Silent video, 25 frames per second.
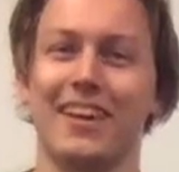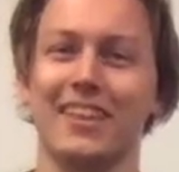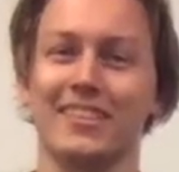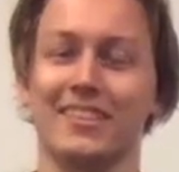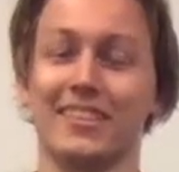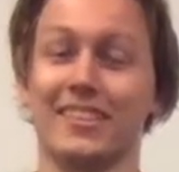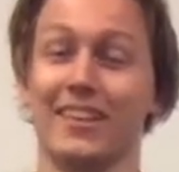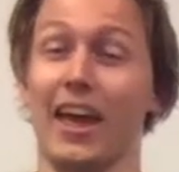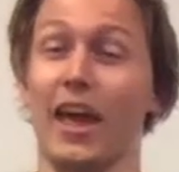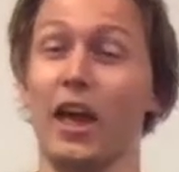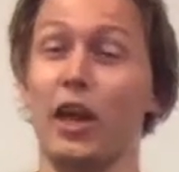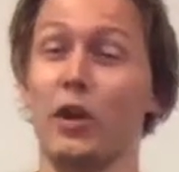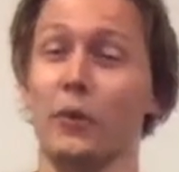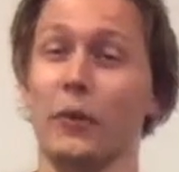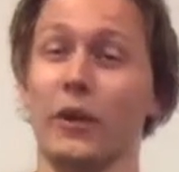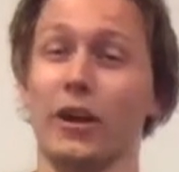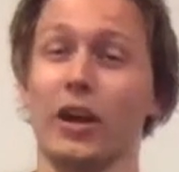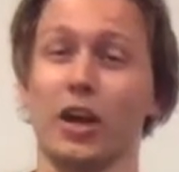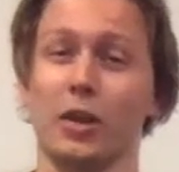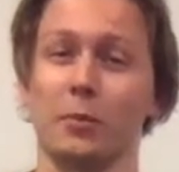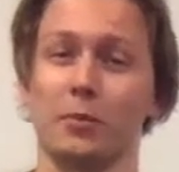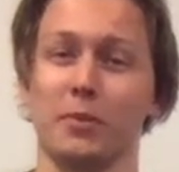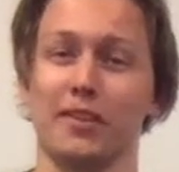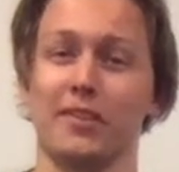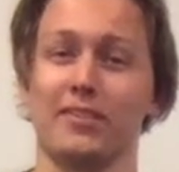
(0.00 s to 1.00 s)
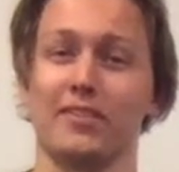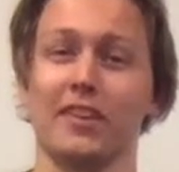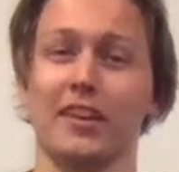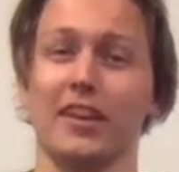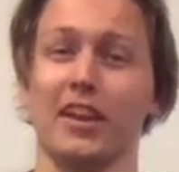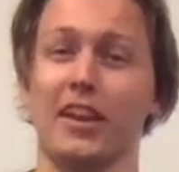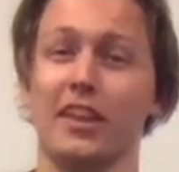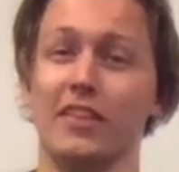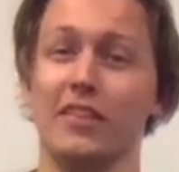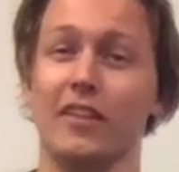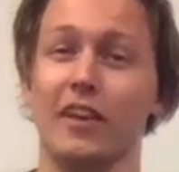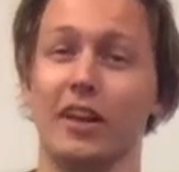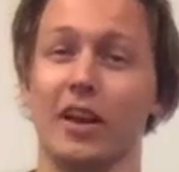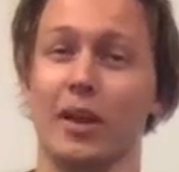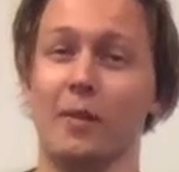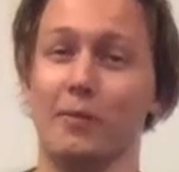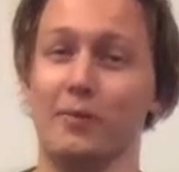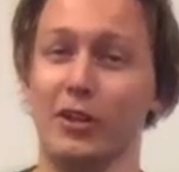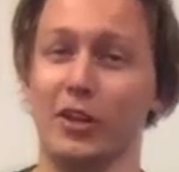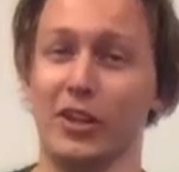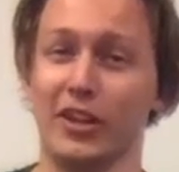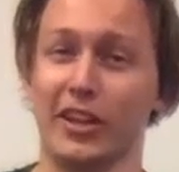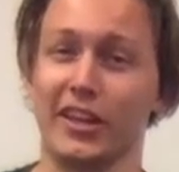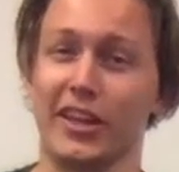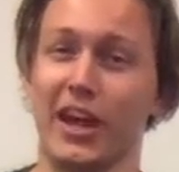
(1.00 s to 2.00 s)
Today we're going to be singing the
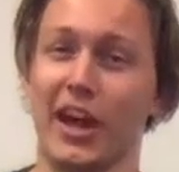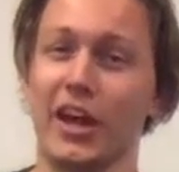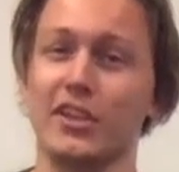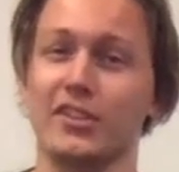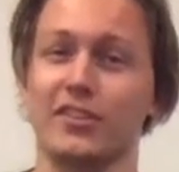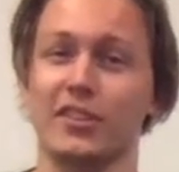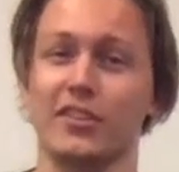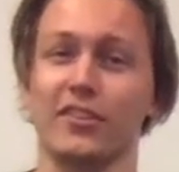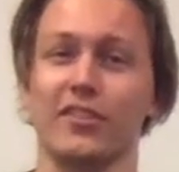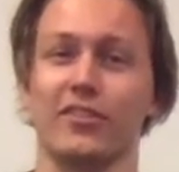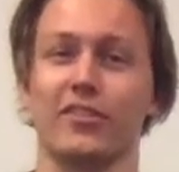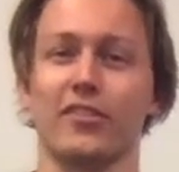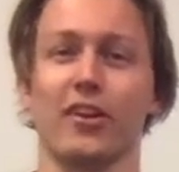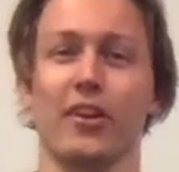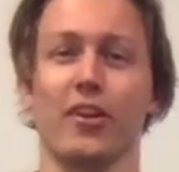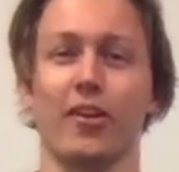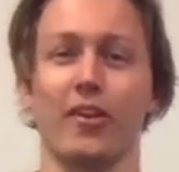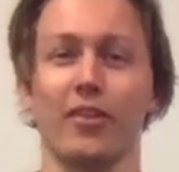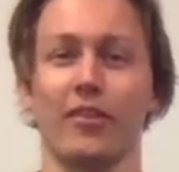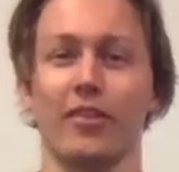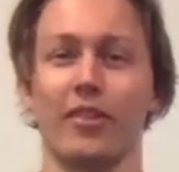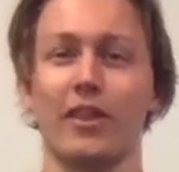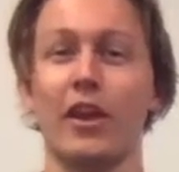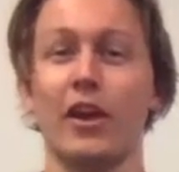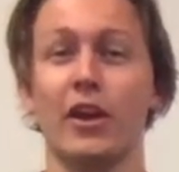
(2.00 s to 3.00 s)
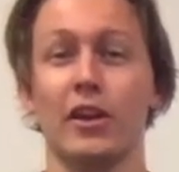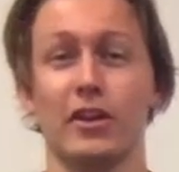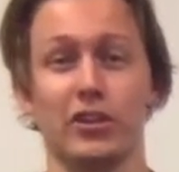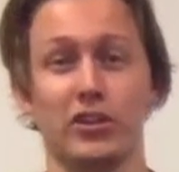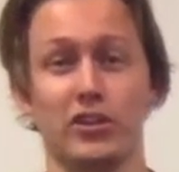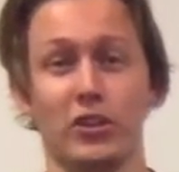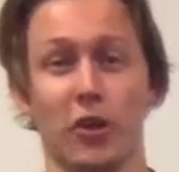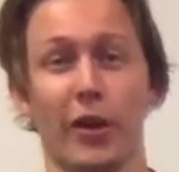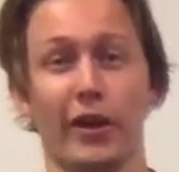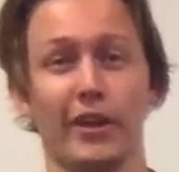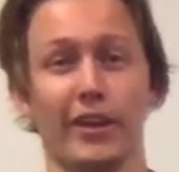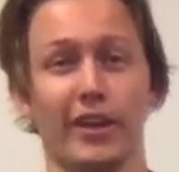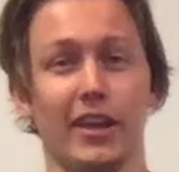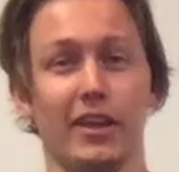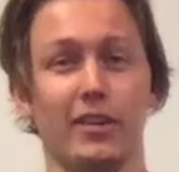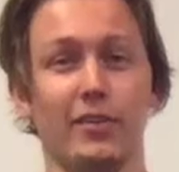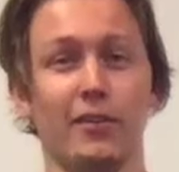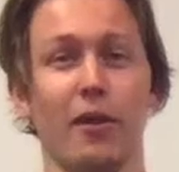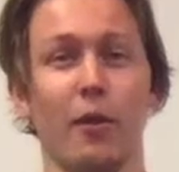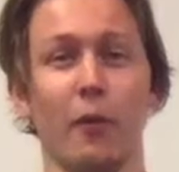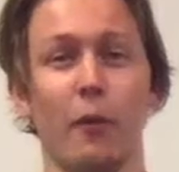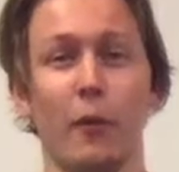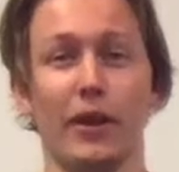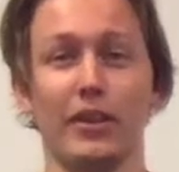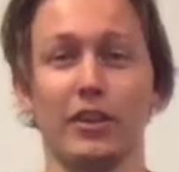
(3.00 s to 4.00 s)
communication song. Join
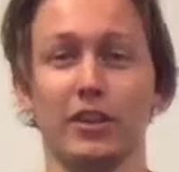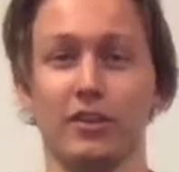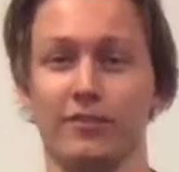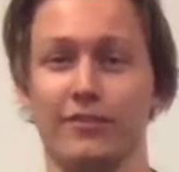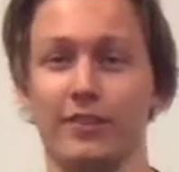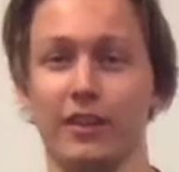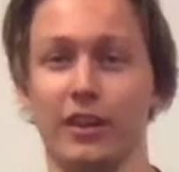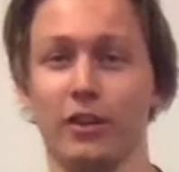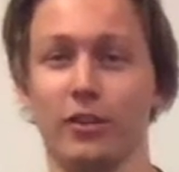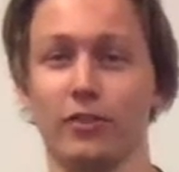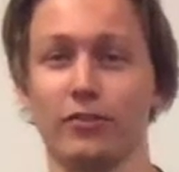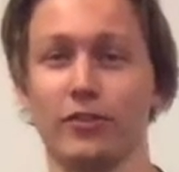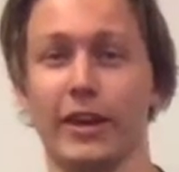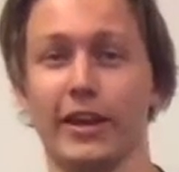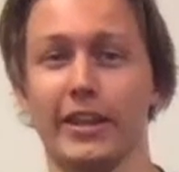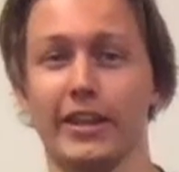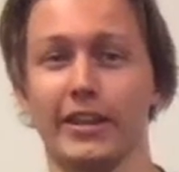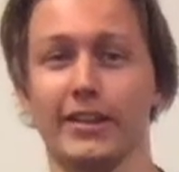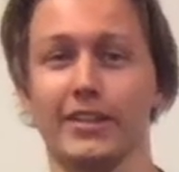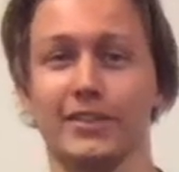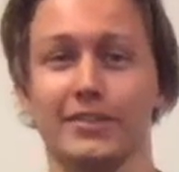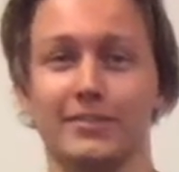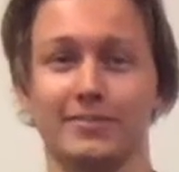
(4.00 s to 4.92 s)
in when you feel ready.